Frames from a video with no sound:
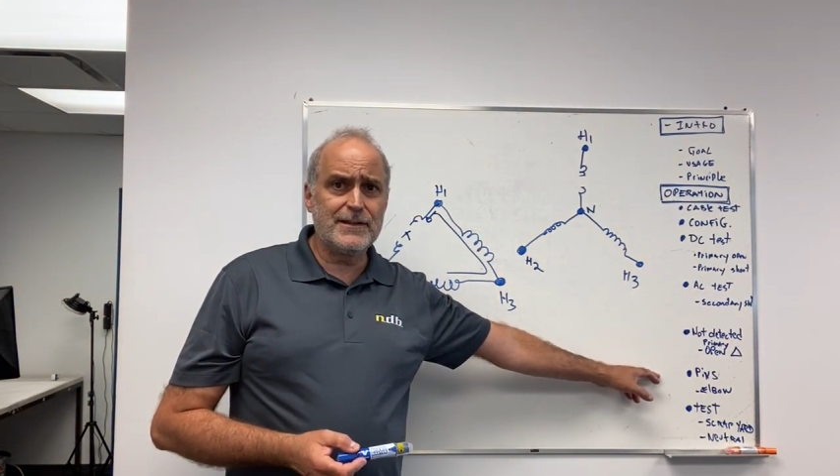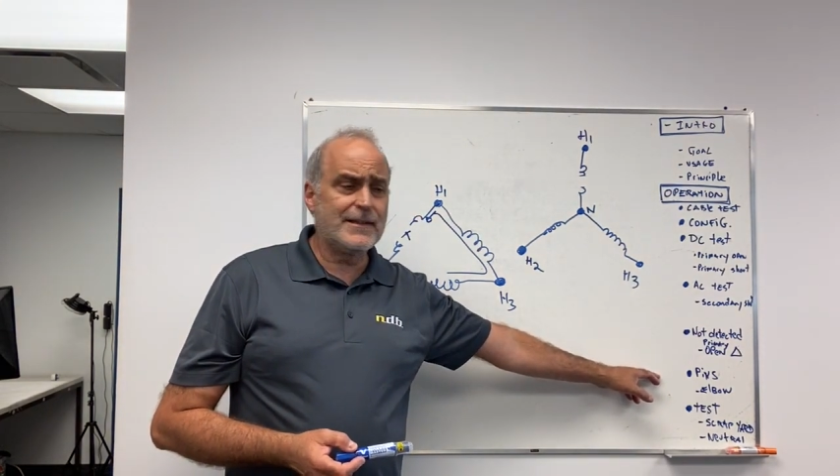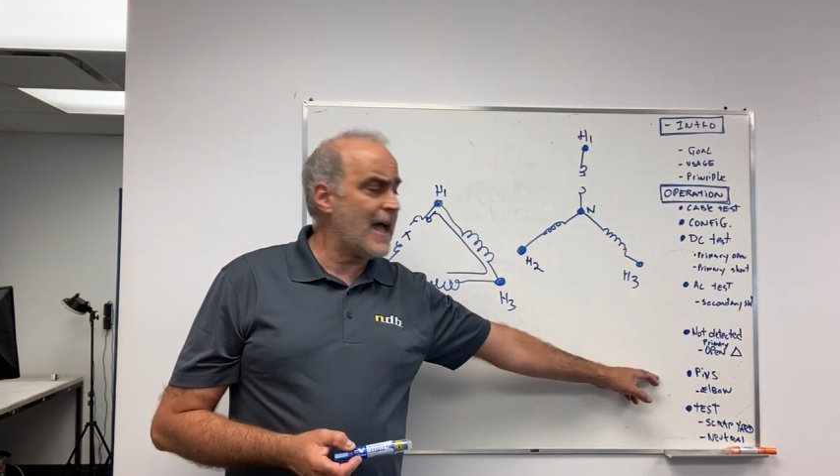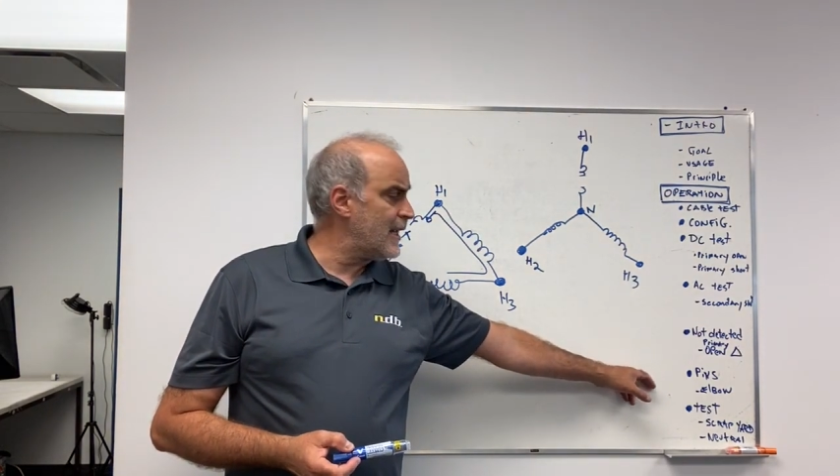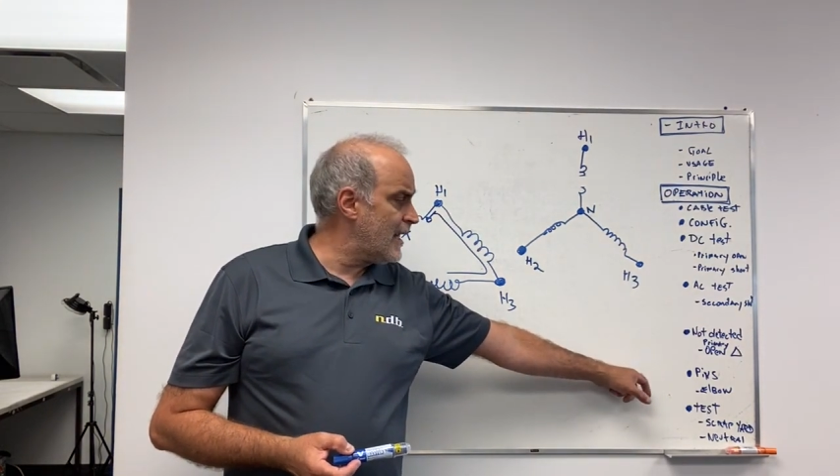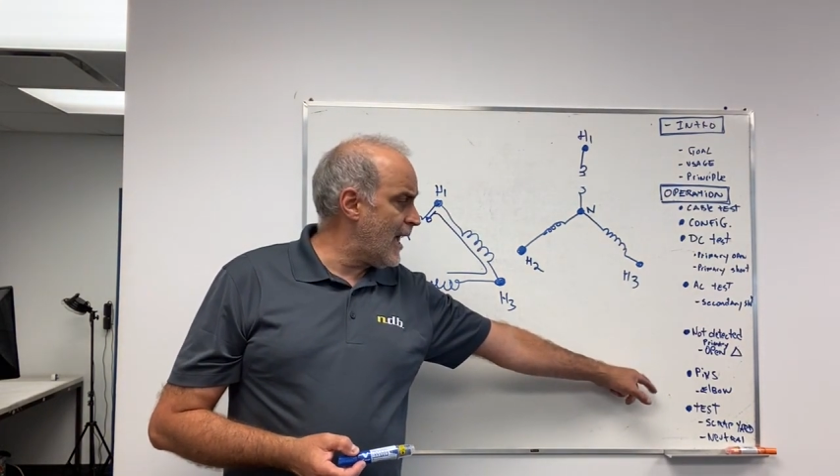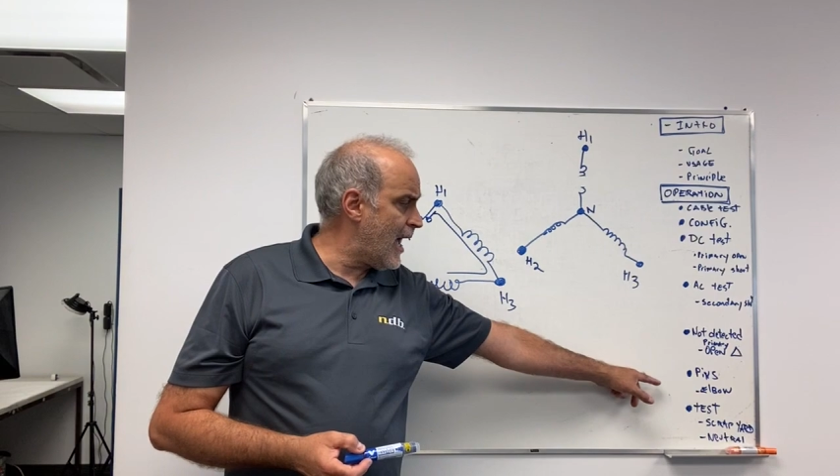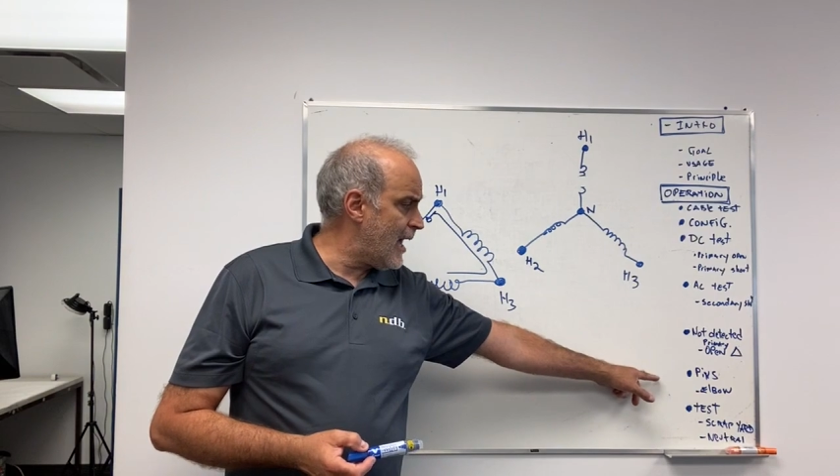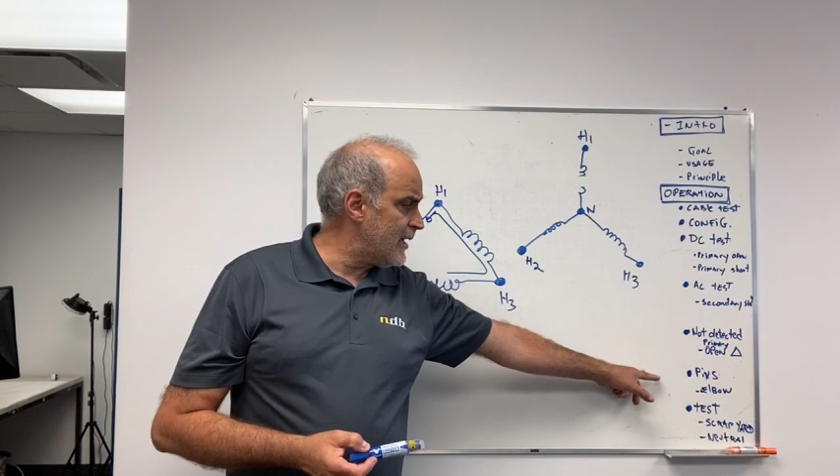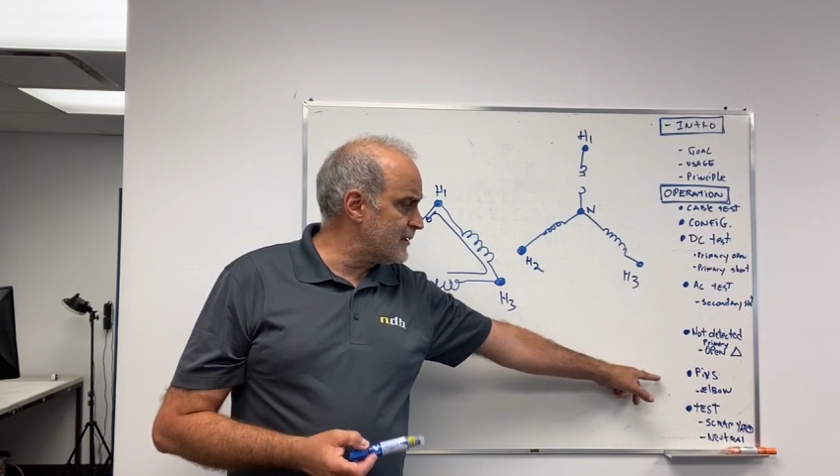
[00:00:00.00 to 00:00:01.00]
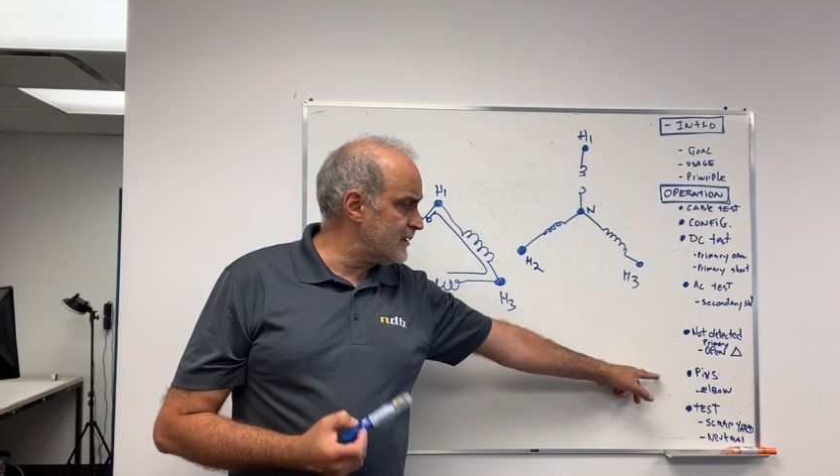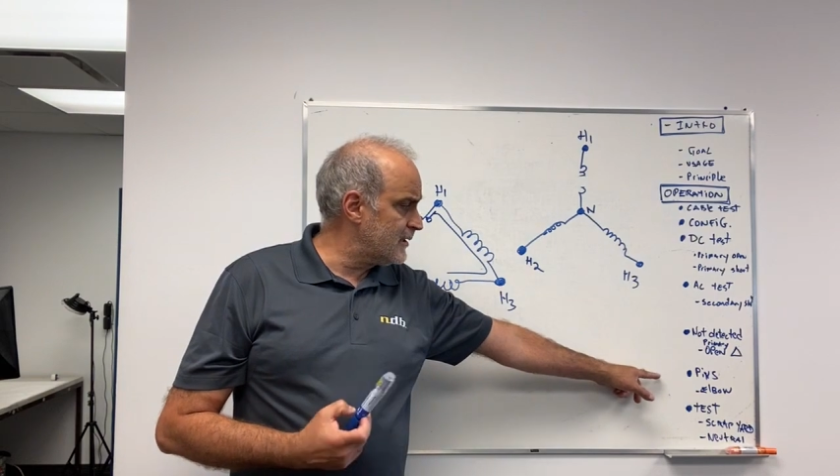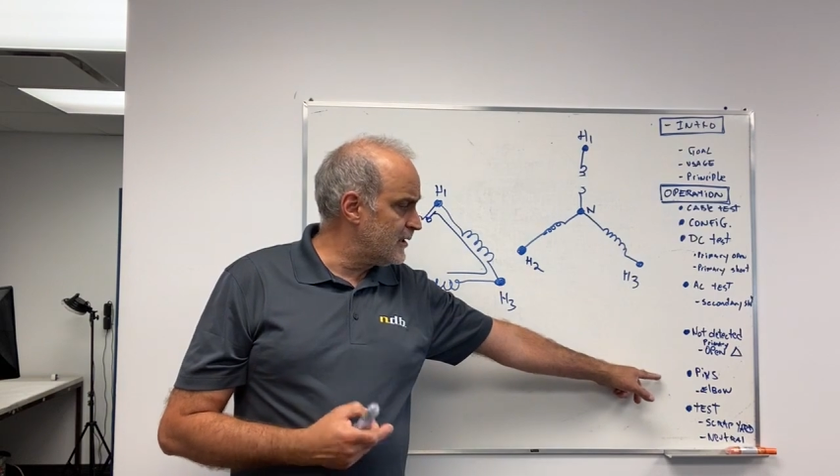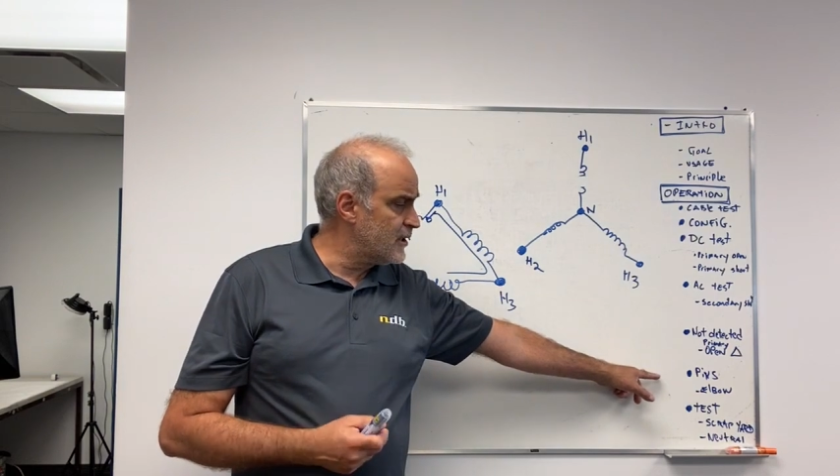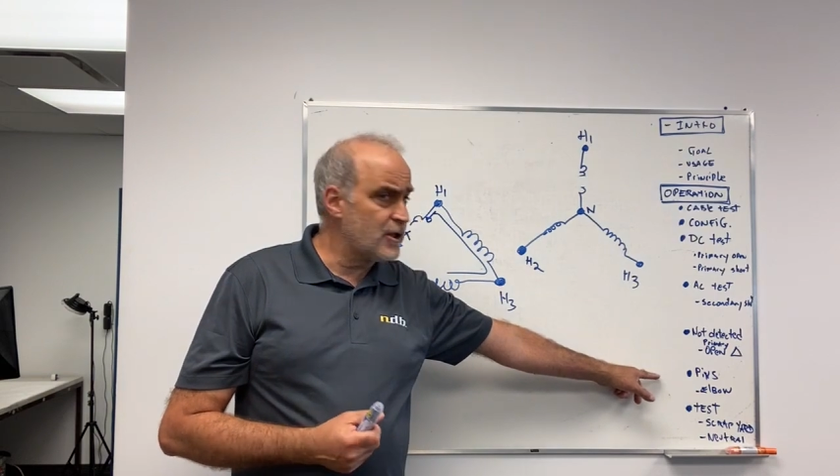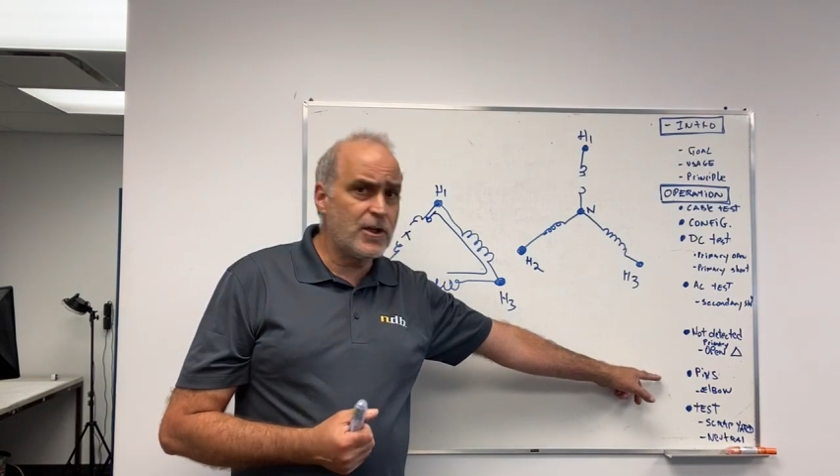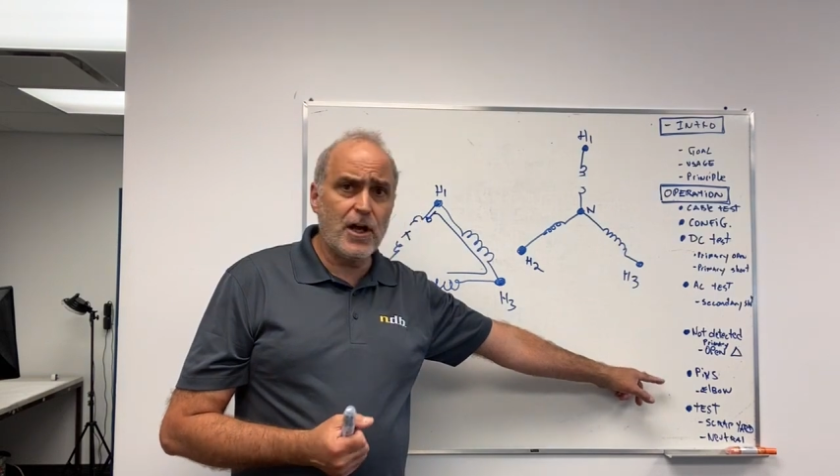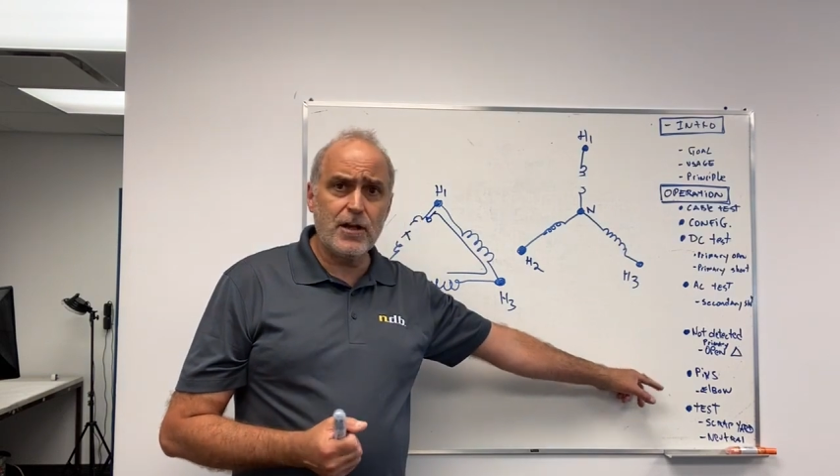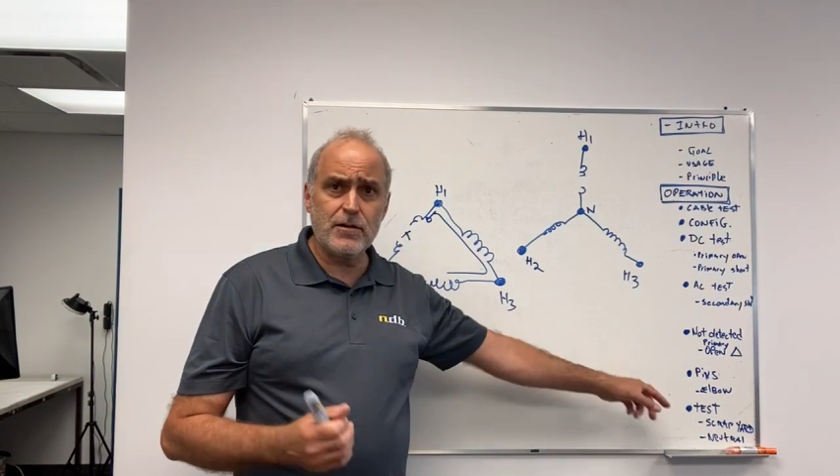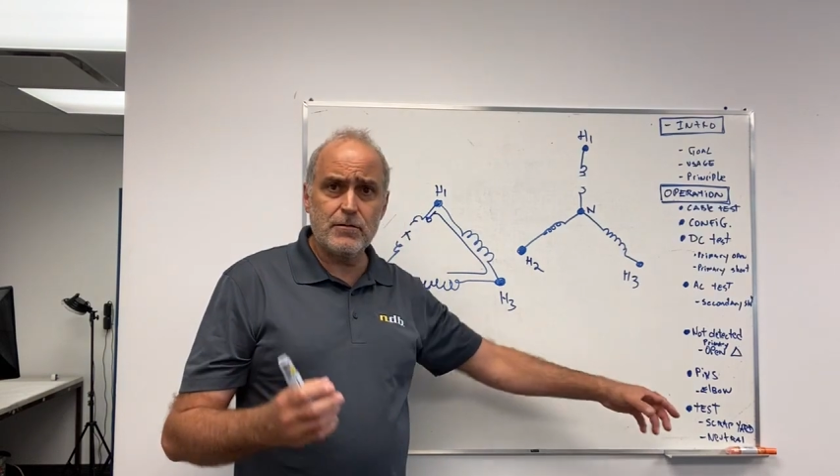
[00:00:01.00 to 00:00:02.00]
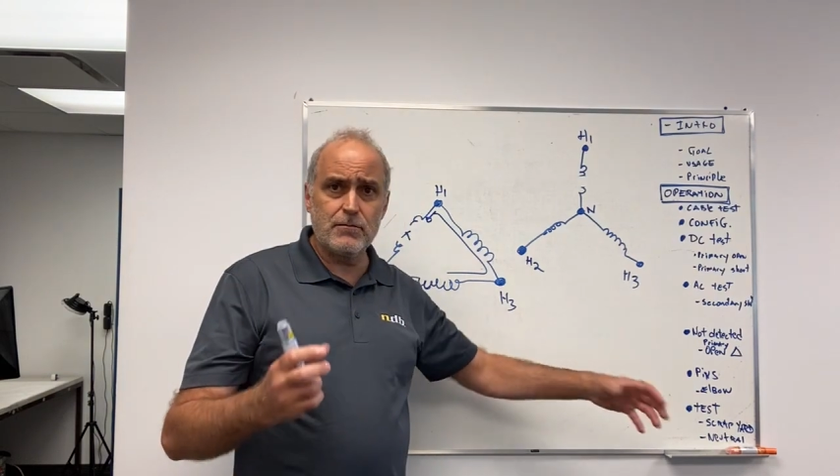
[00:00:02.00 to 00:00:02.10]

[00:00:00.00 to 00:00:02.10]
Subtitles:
that has not